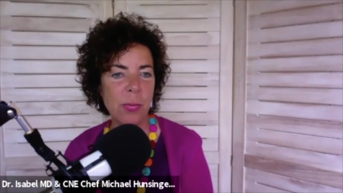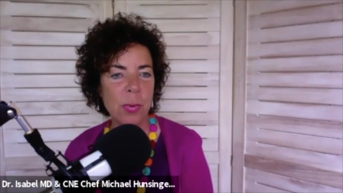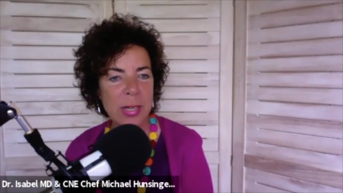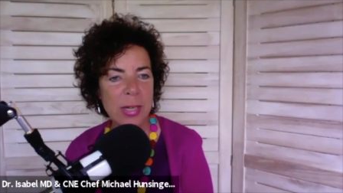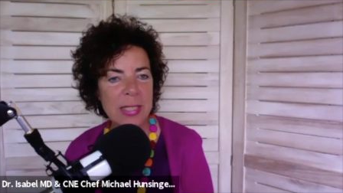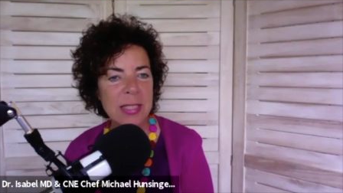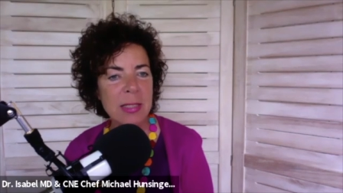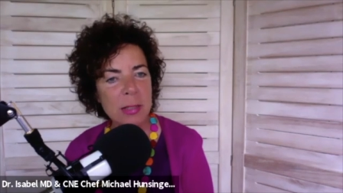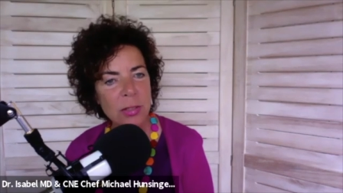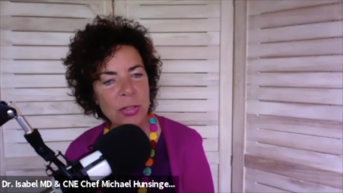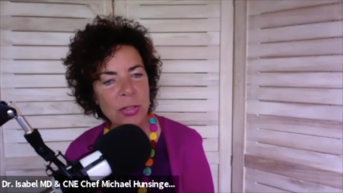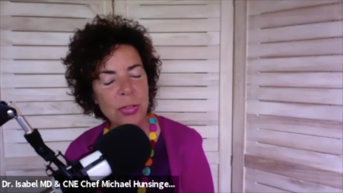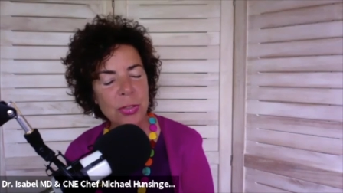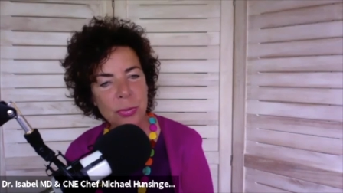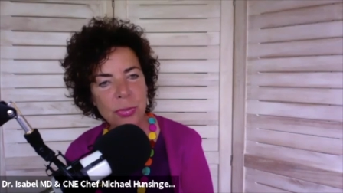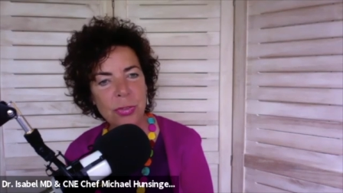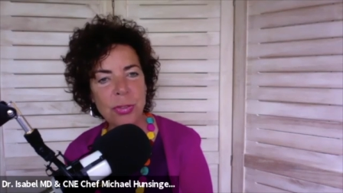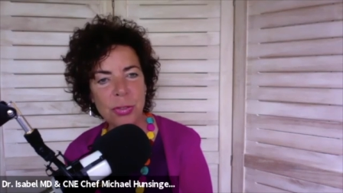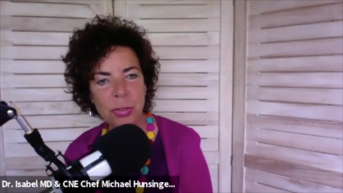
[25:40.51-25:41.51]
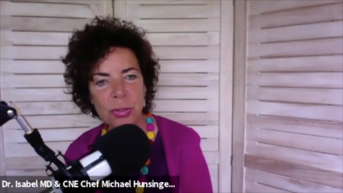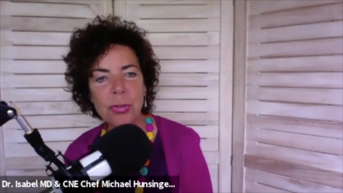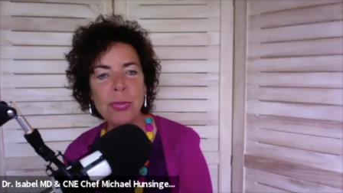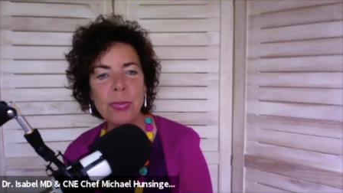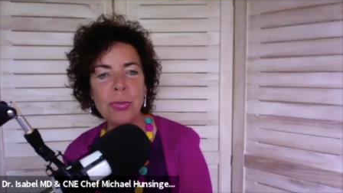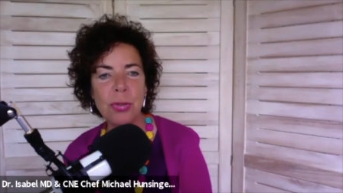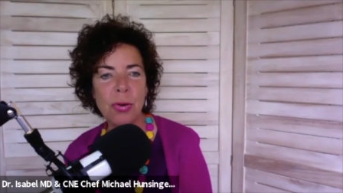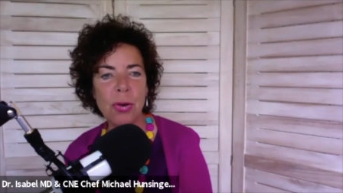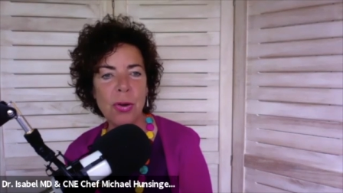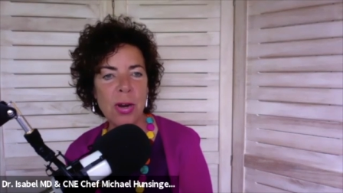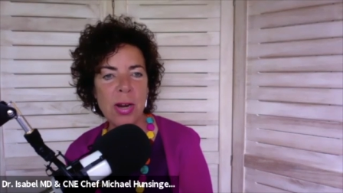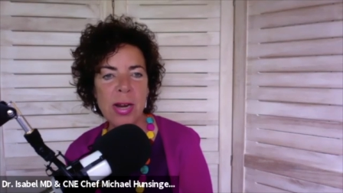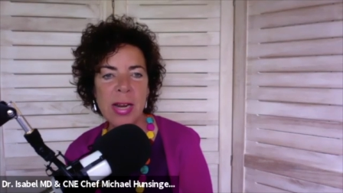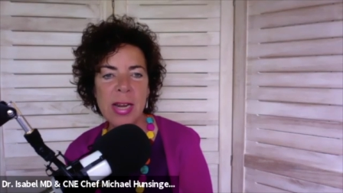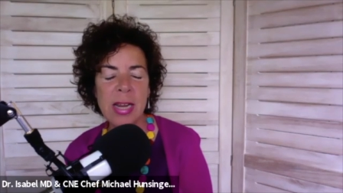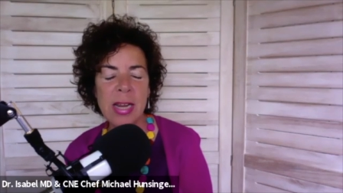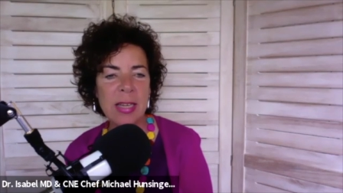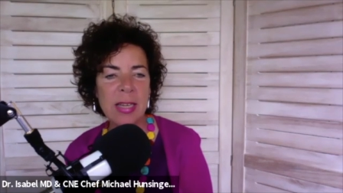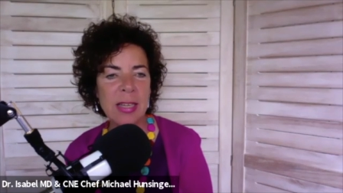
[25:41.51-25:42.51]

What did you do, Lori?